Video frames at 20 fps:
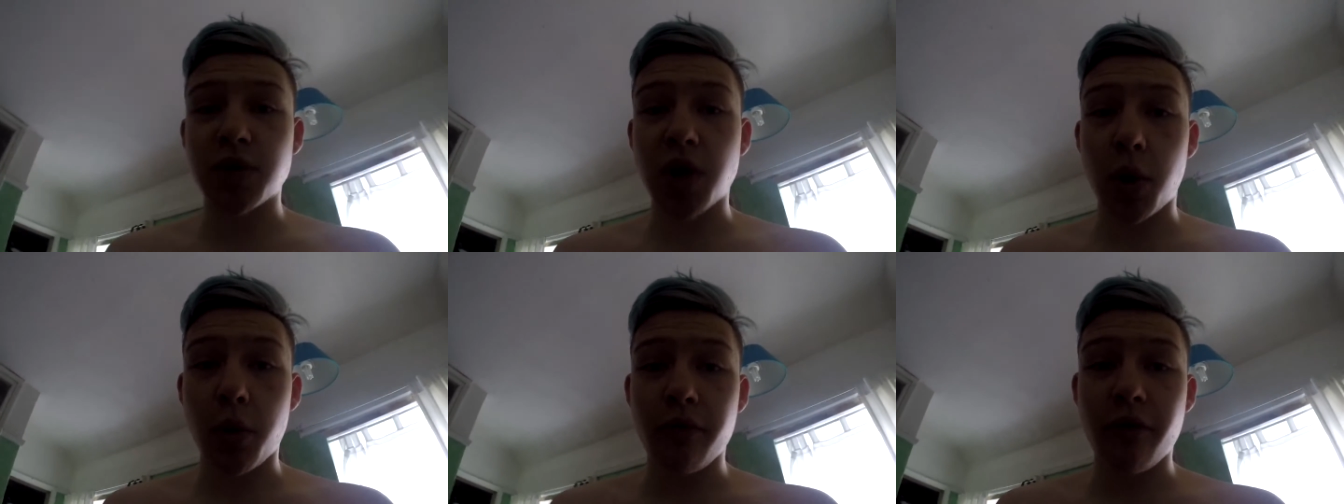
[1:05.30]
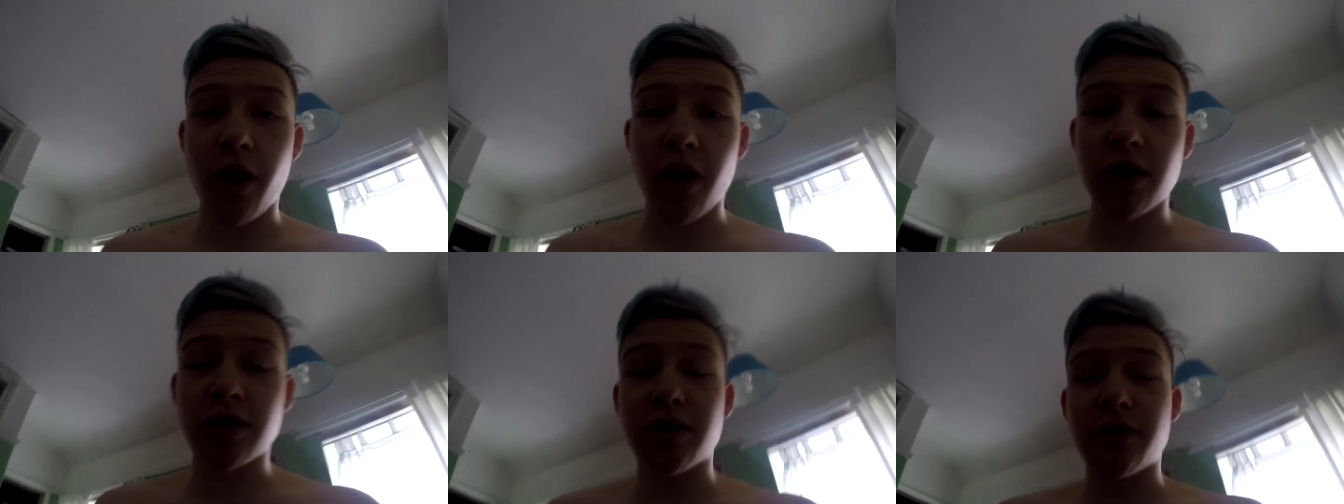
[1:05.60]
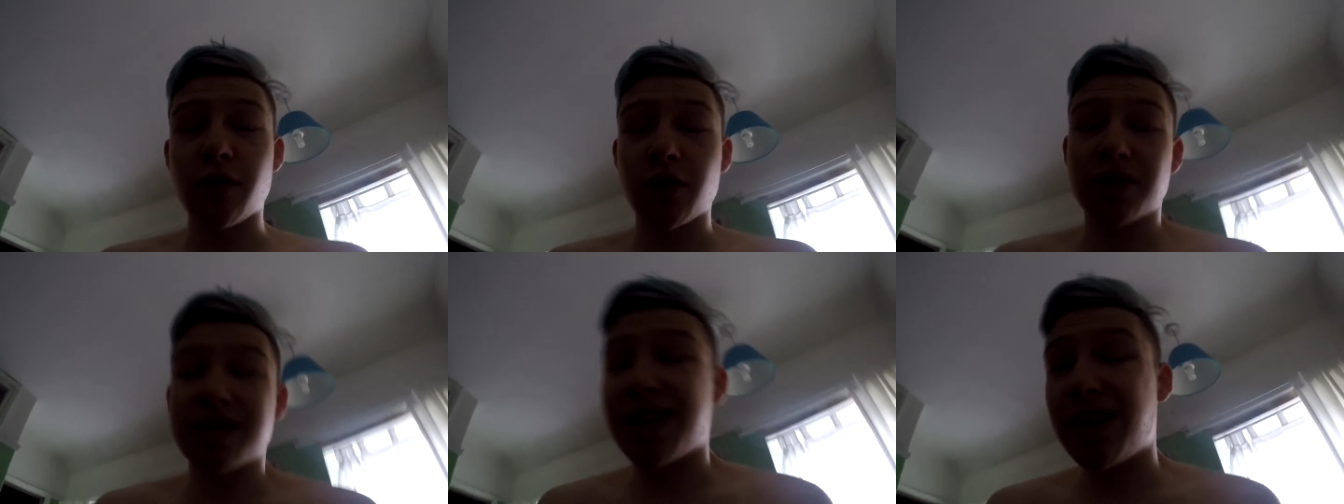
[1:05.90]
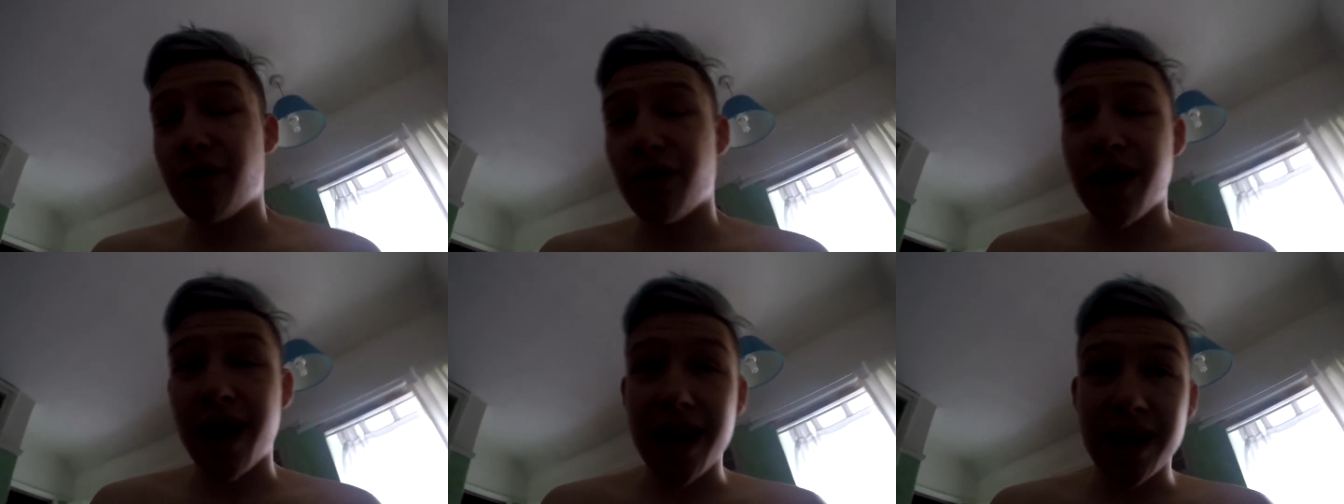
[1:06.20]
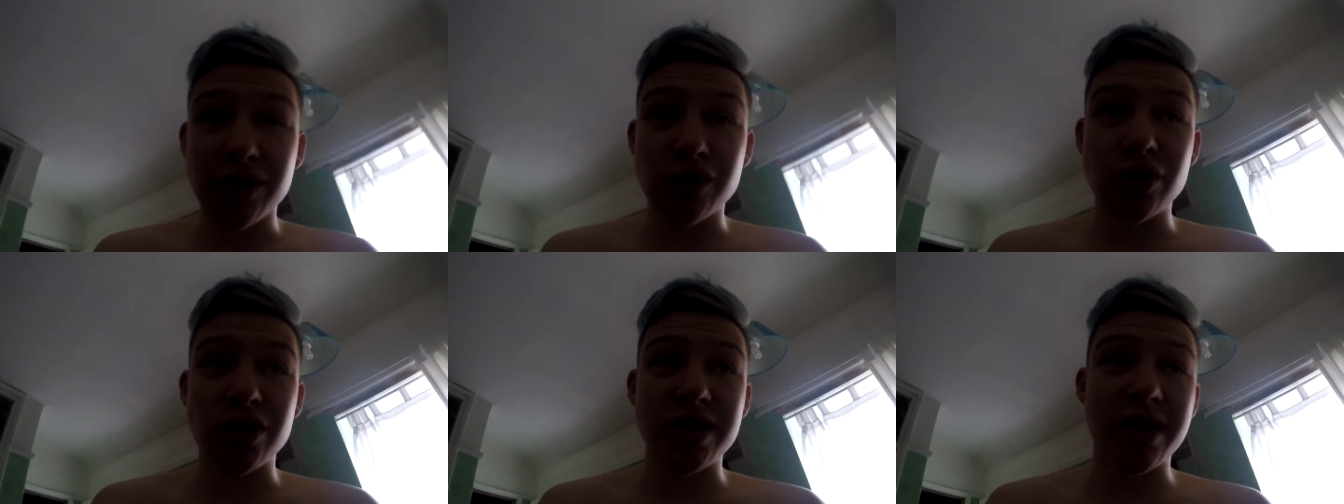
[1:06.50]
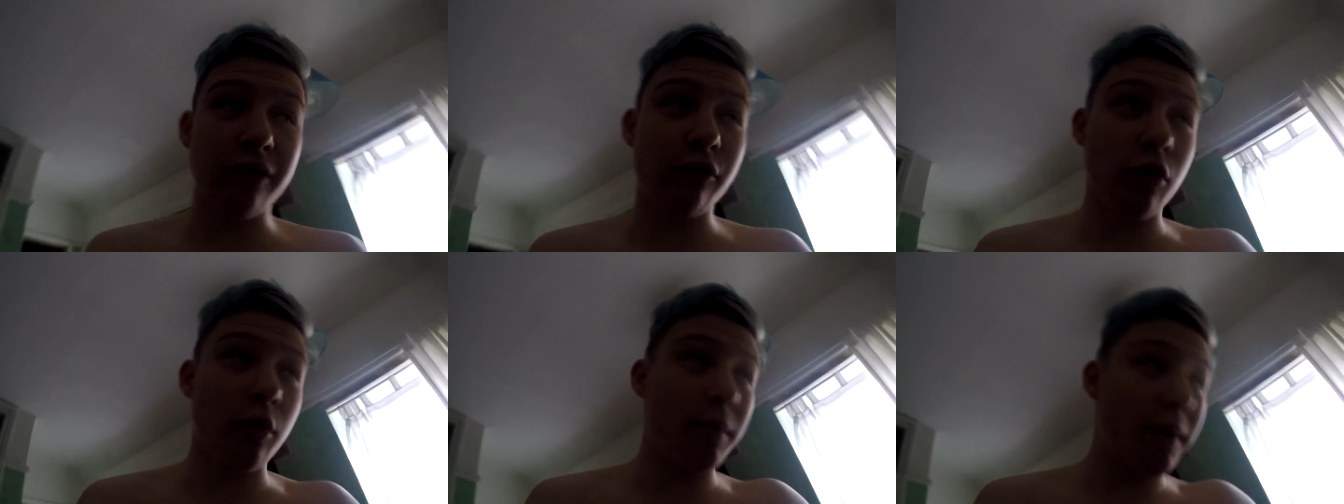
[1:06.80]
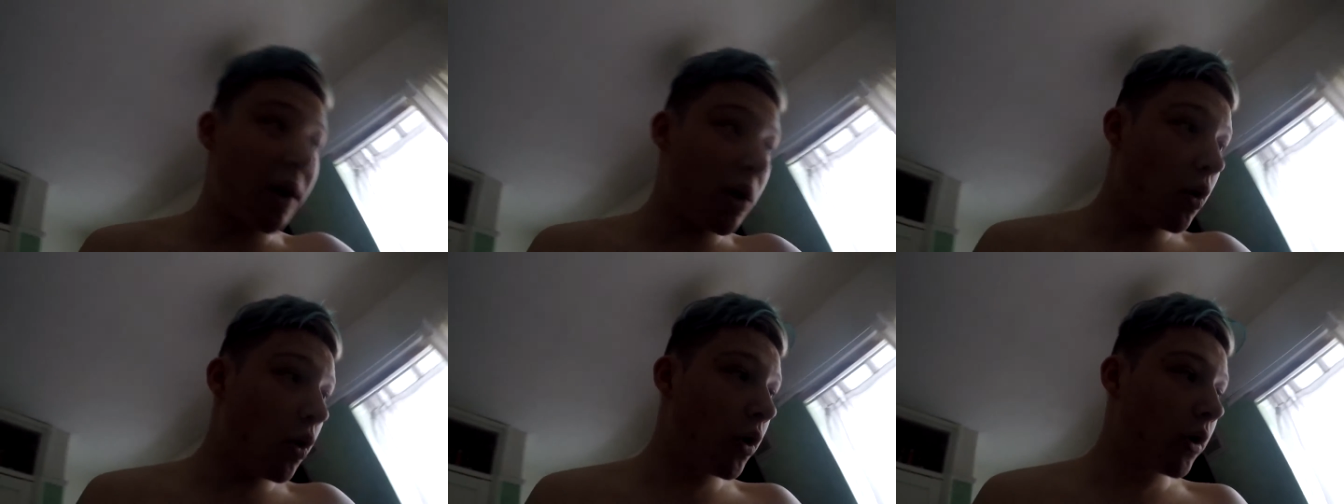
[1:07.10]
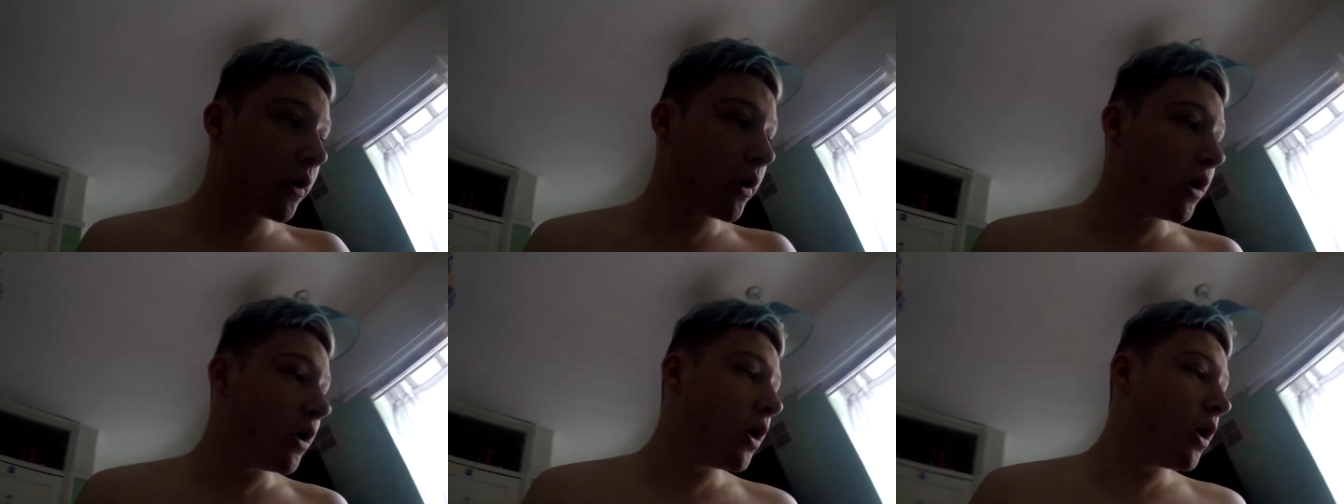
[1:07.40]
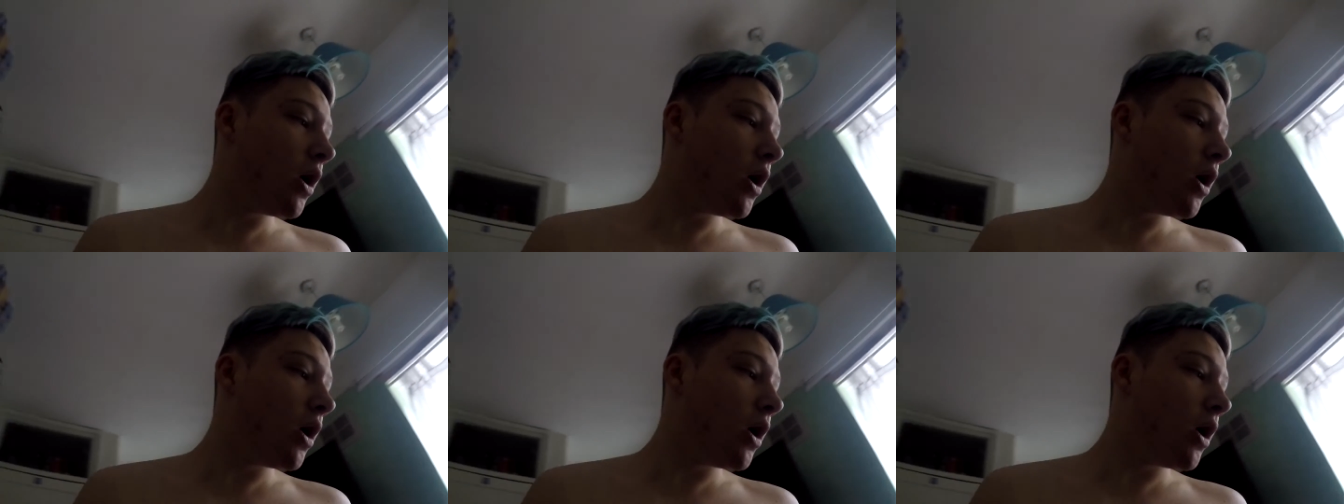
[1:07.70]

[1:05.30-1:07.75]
time with her because I've not seen her in ages. Give her a big hug,